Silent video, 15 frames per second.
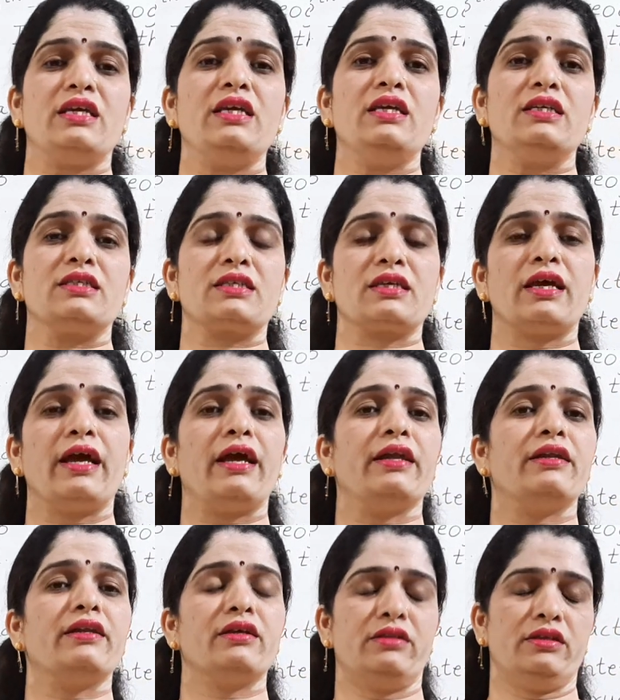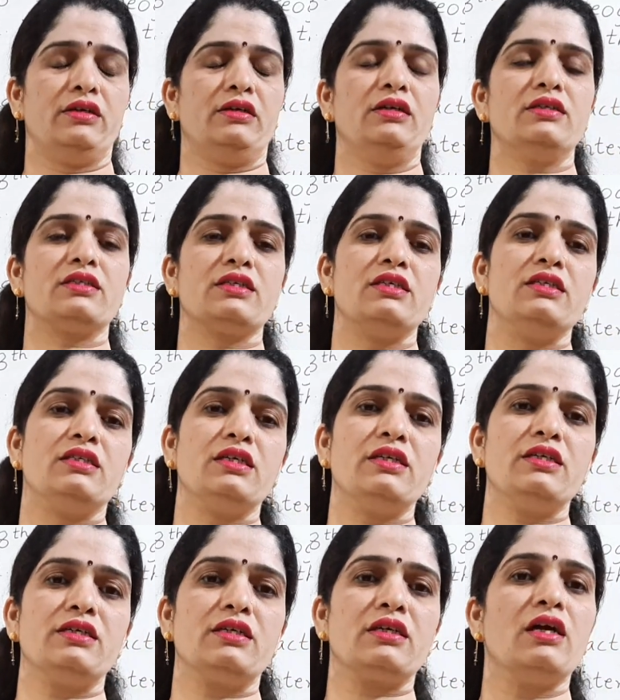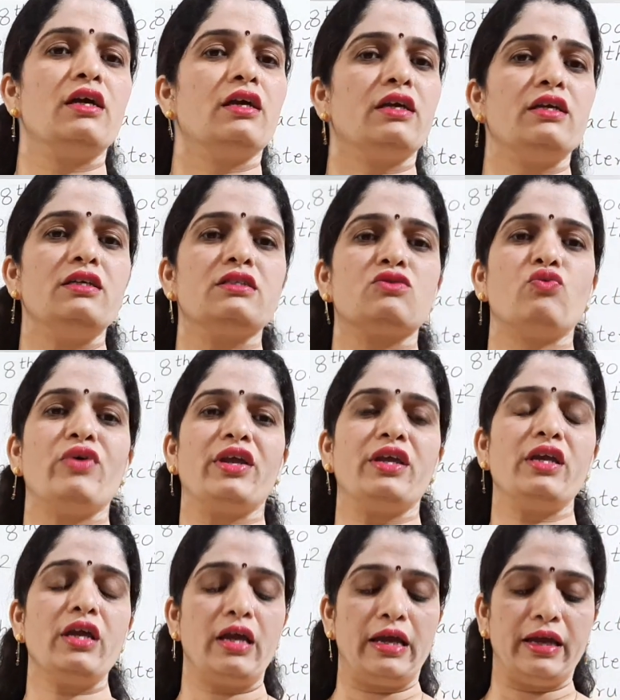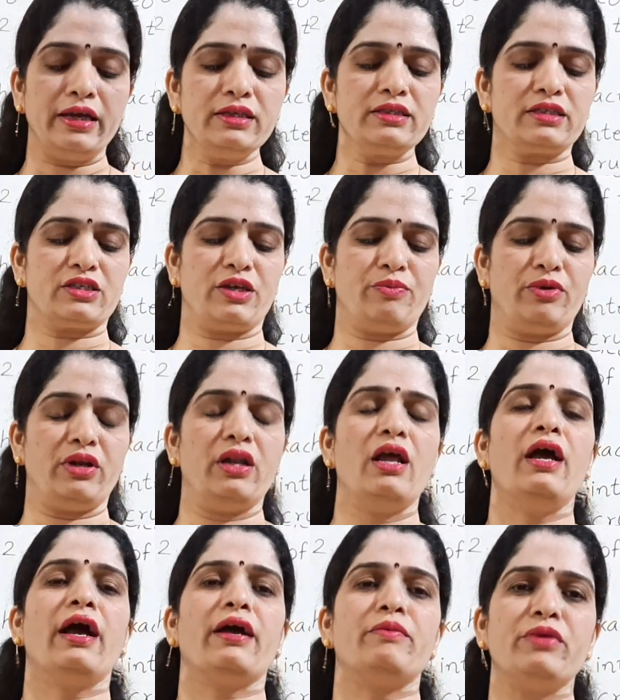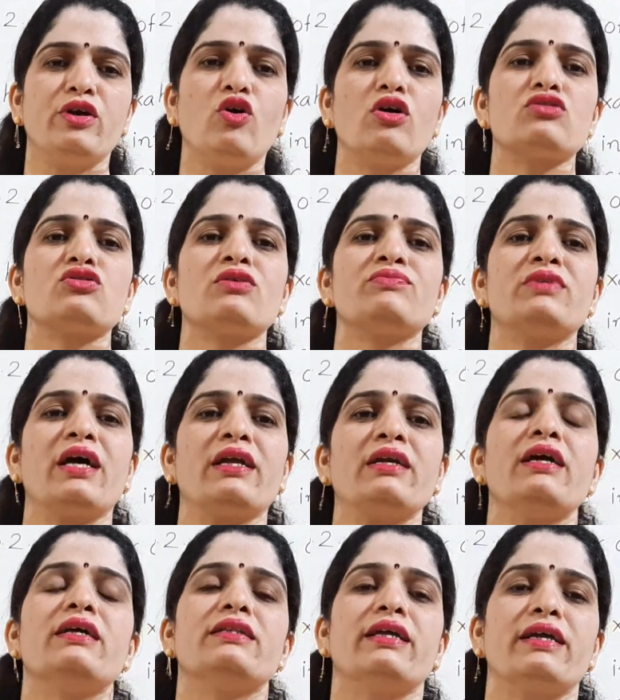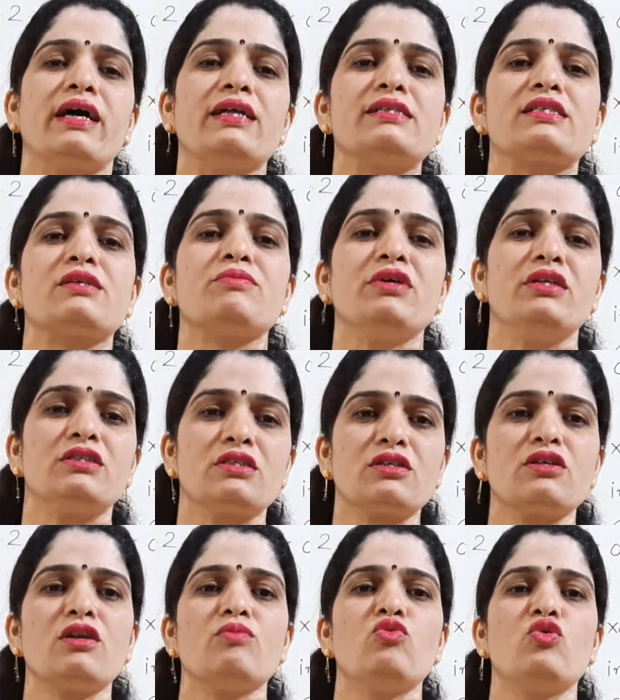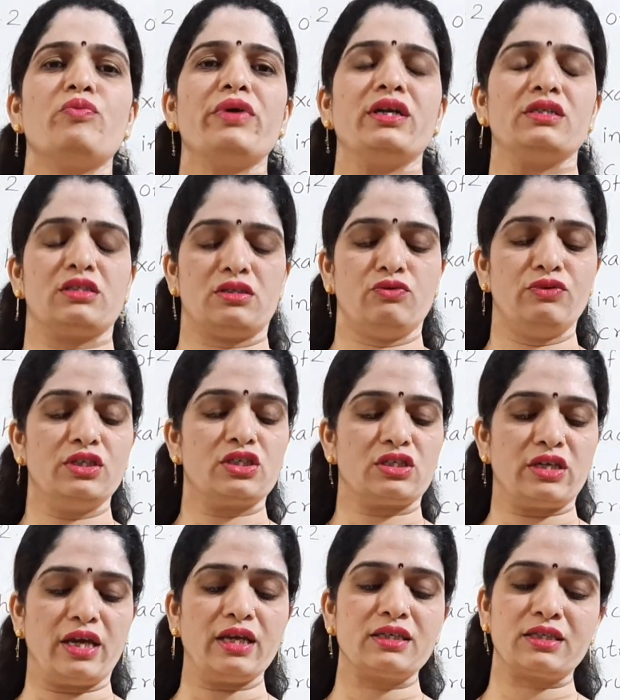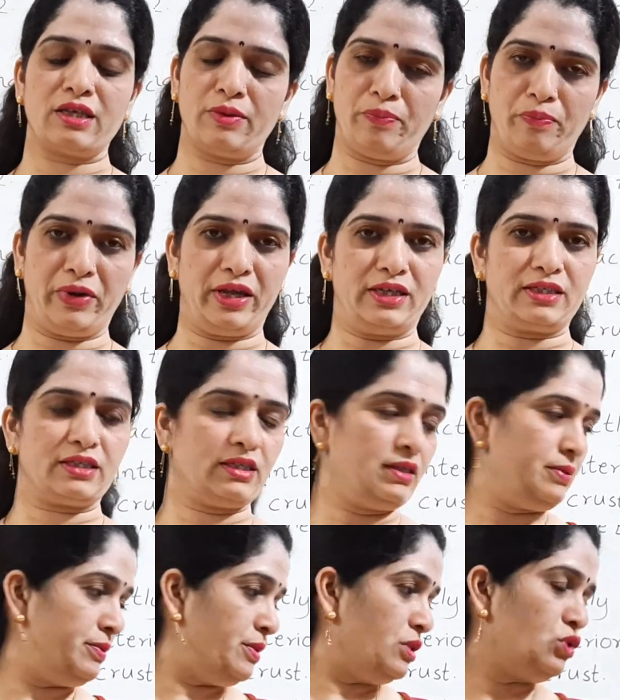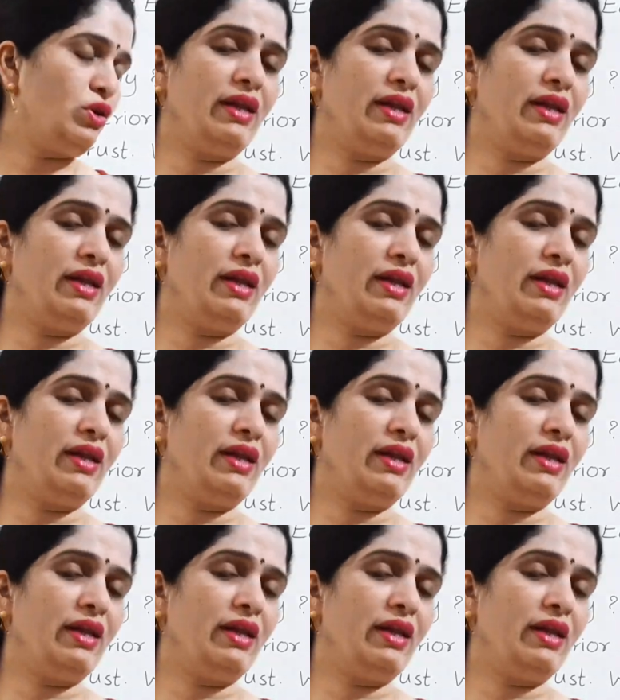heat and the earth's interior is very unstable, and because of that there are some internal movements which takes place. So